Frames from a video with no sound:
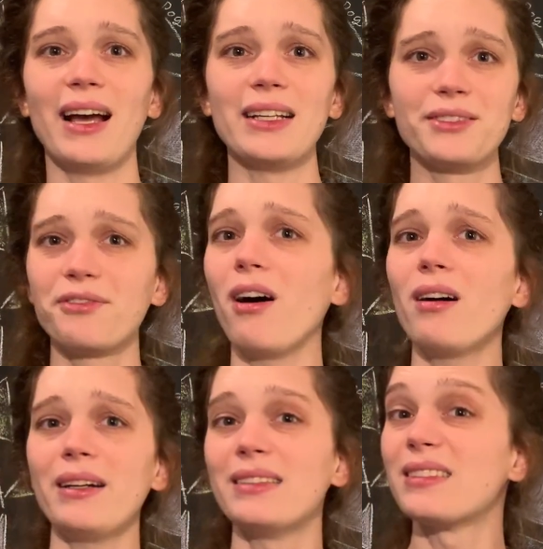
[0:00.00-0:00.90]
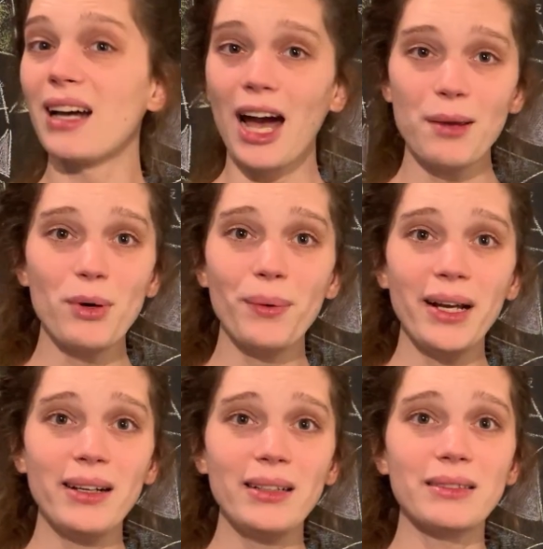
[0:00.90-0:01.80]
As far as I'm
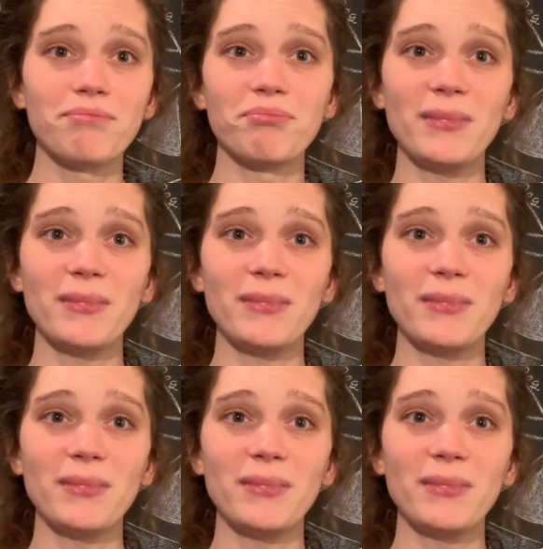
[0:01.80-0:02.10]
aware,